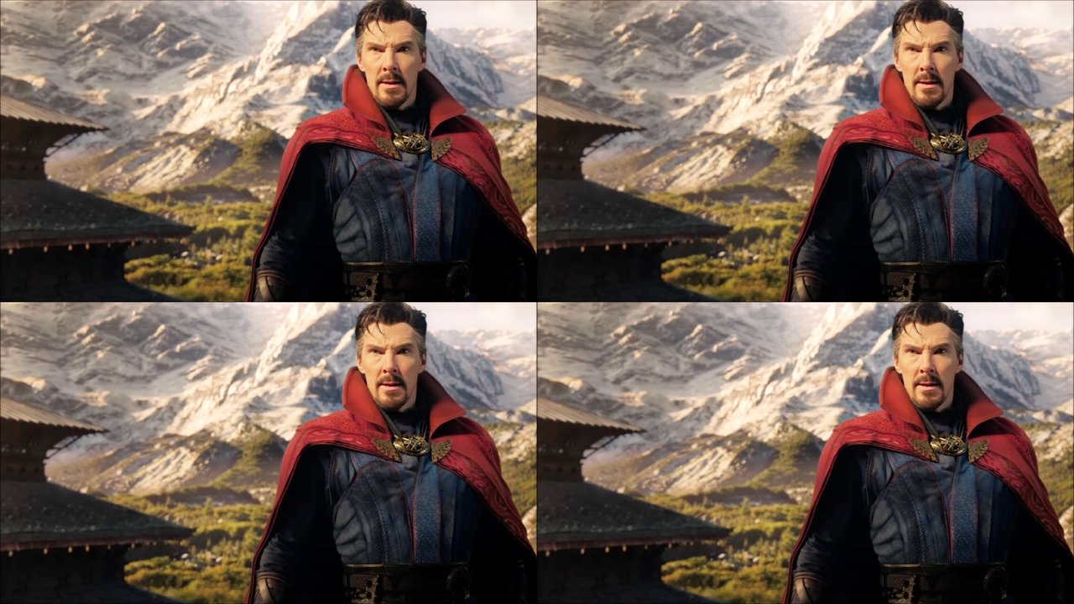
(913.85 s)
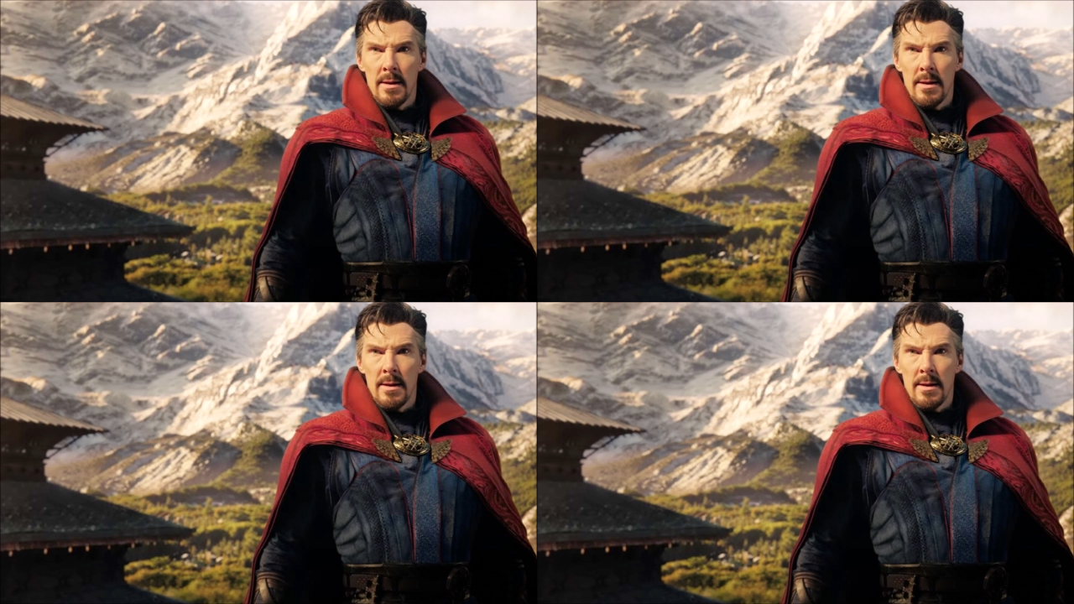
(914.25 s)

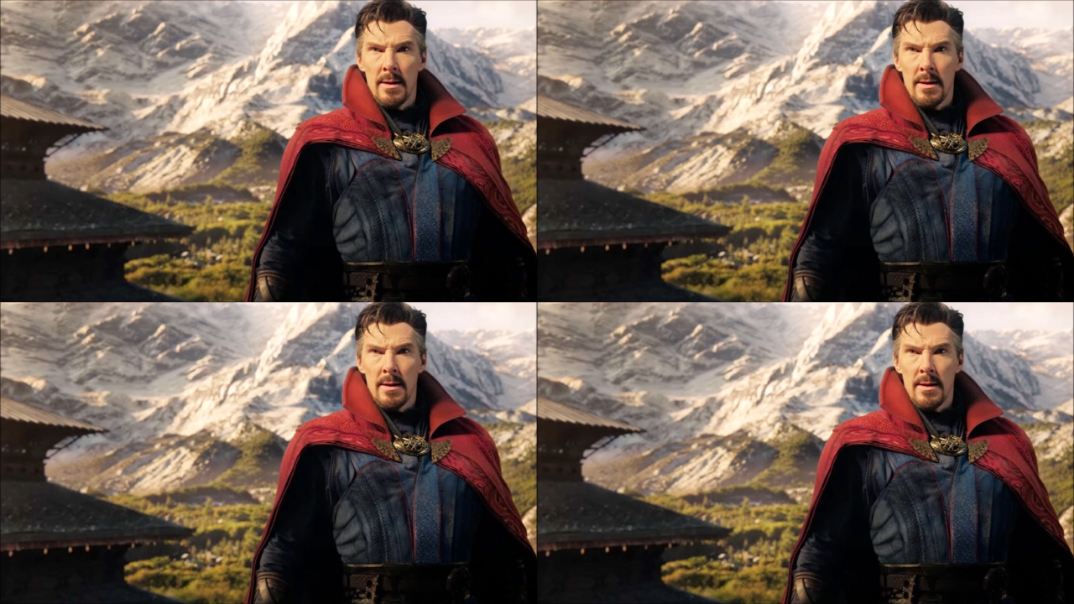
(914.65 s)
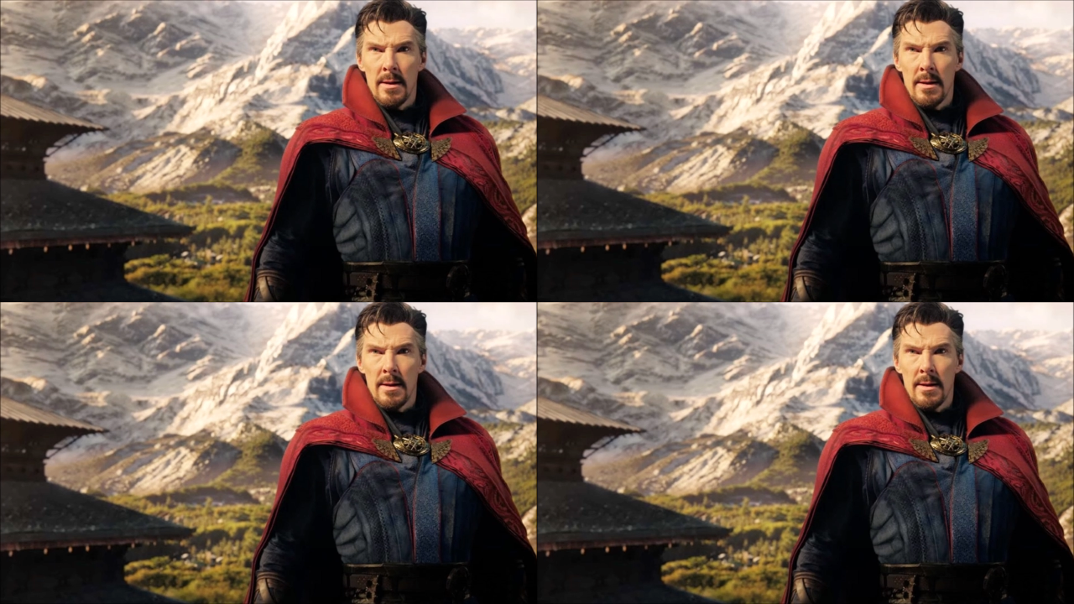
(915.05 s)

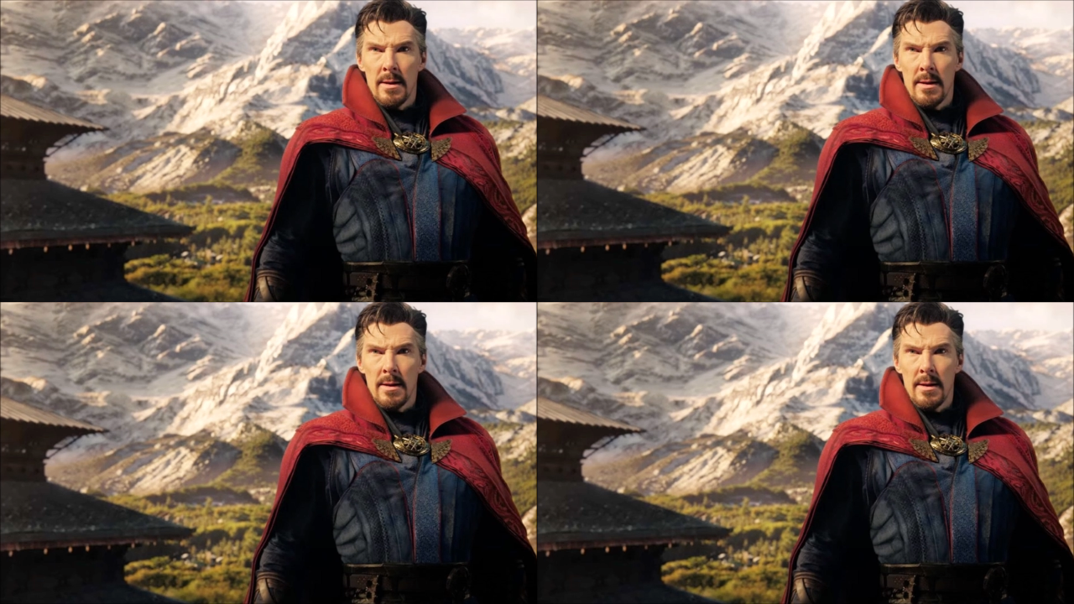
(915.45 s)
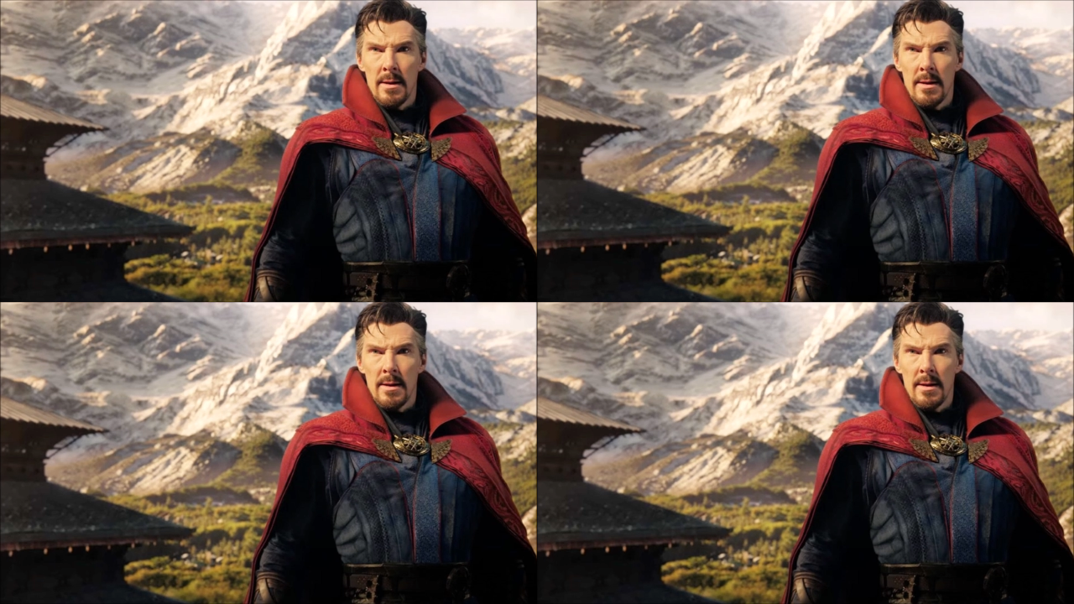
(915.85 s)

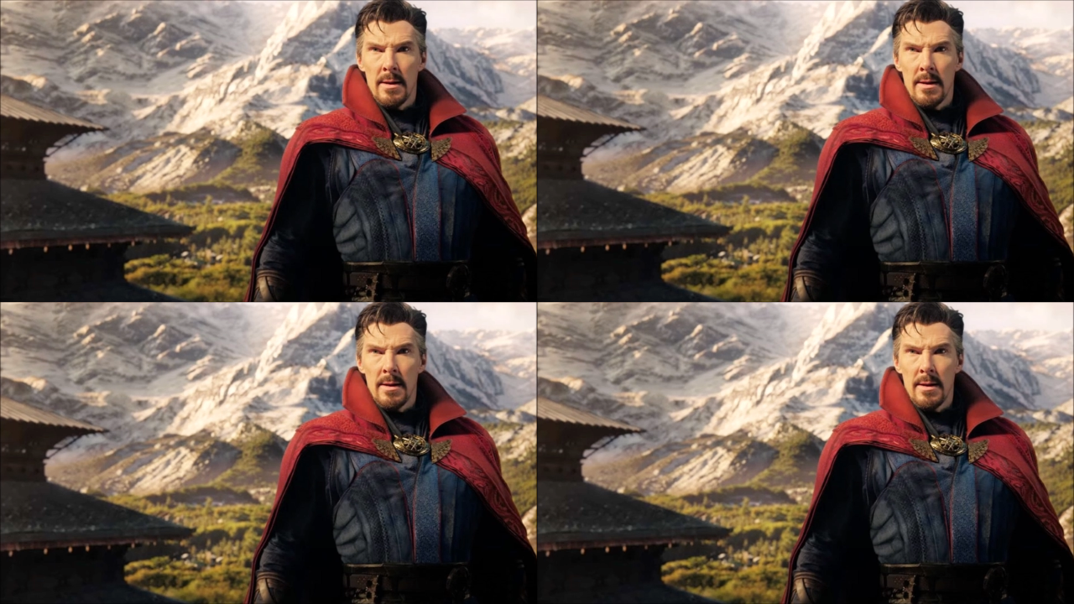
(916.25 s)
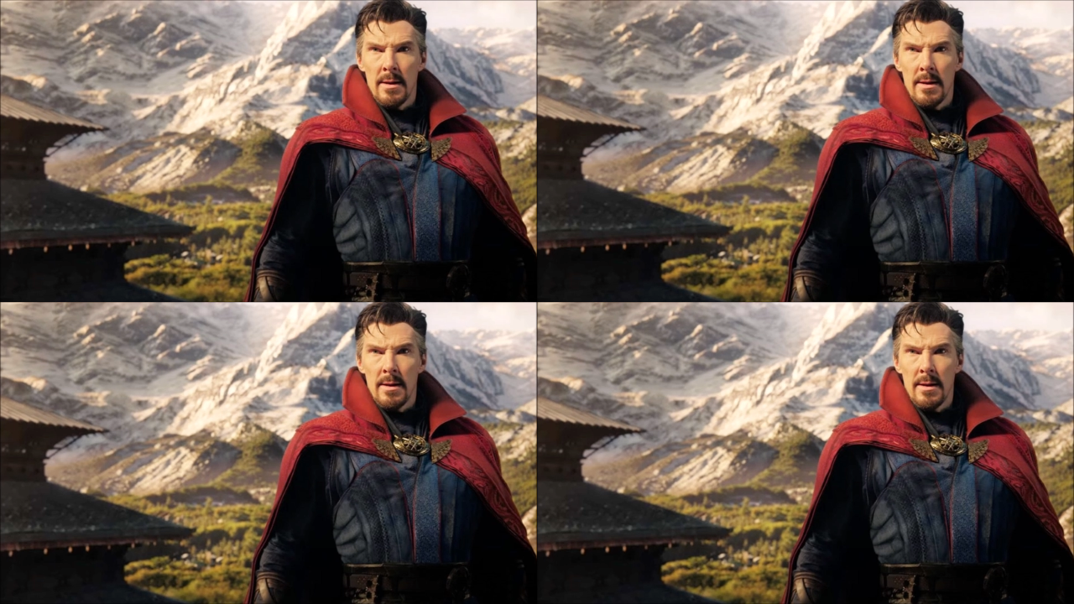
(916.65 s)

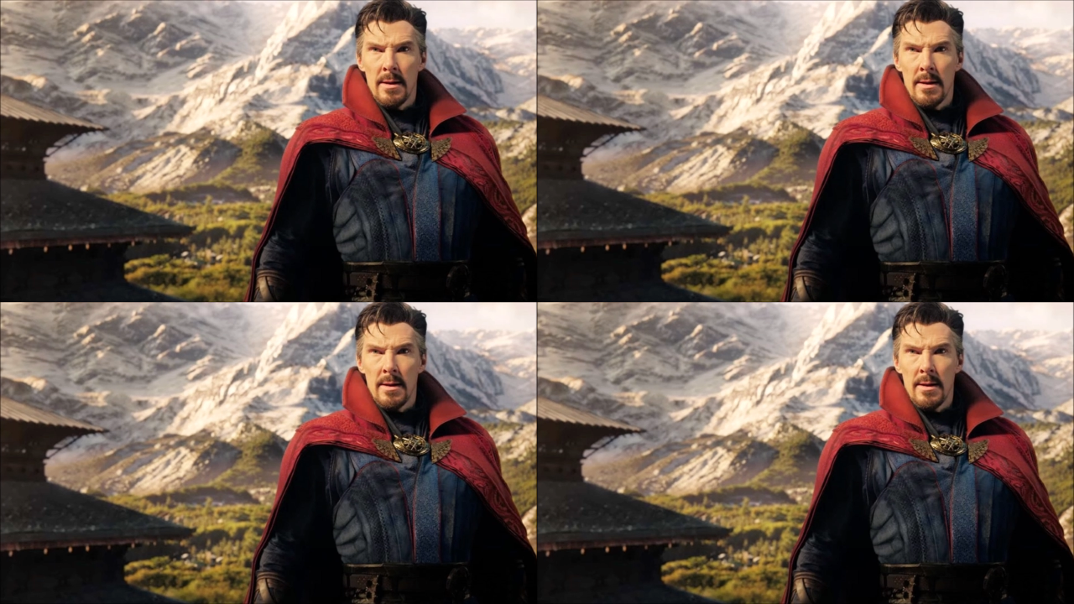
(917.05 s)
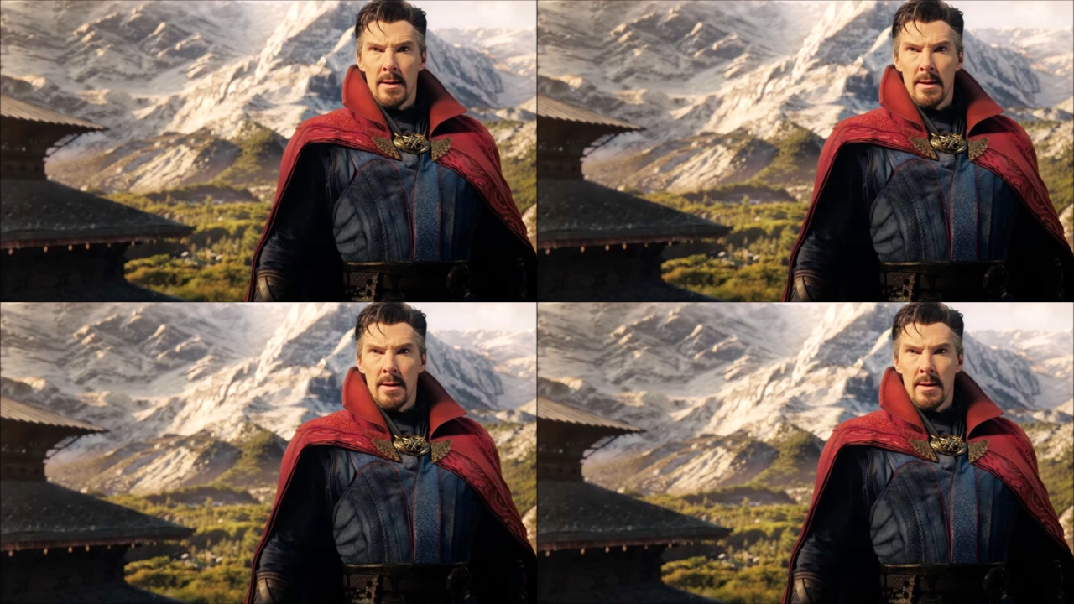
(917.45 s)

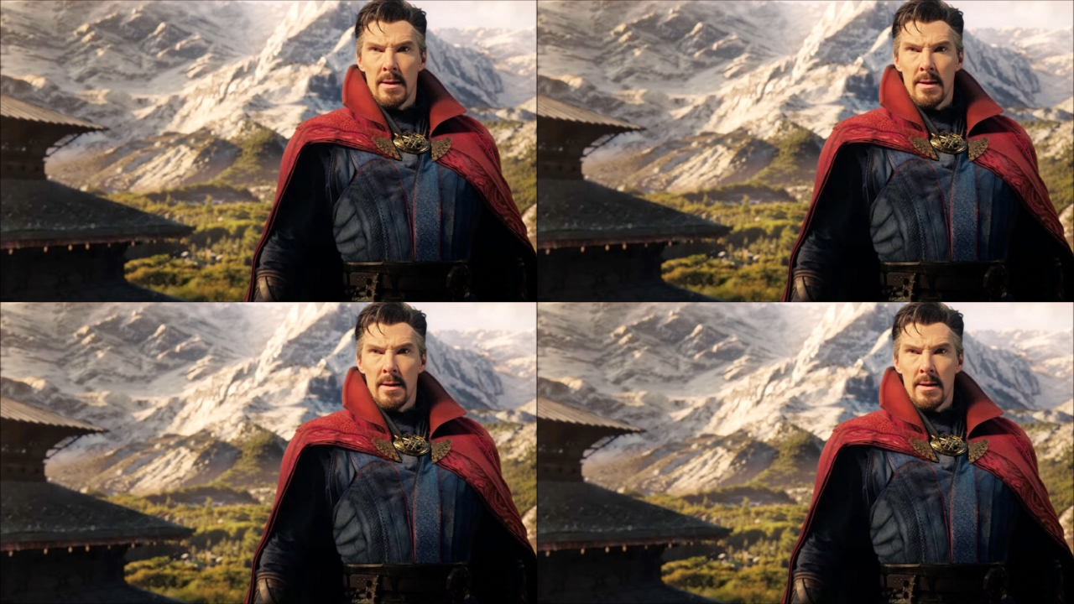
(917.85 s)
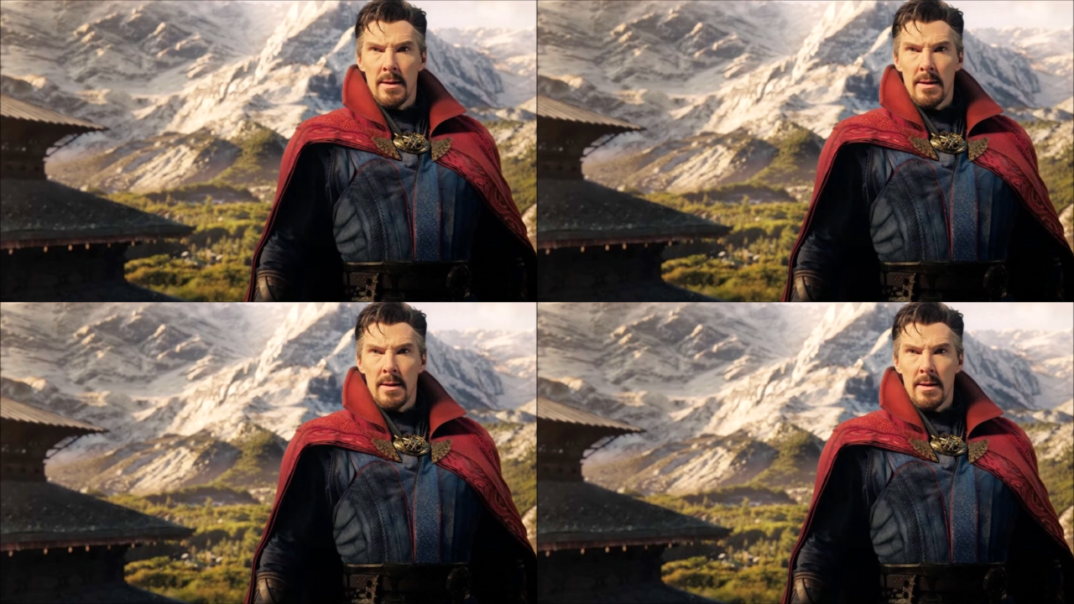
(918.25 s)

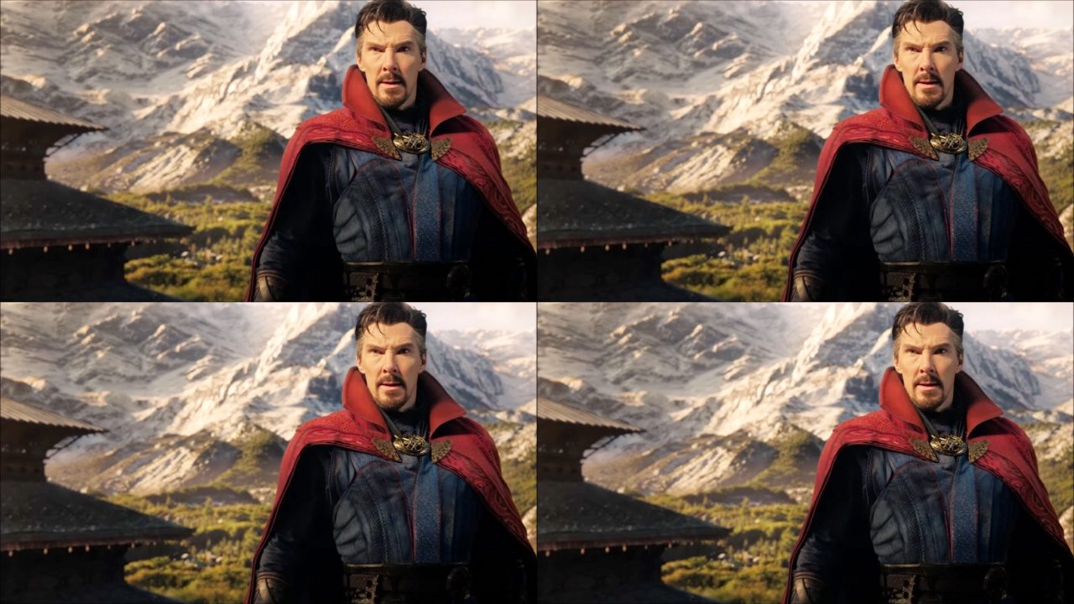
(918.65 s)
The face doesn't move, so there is nothing to read.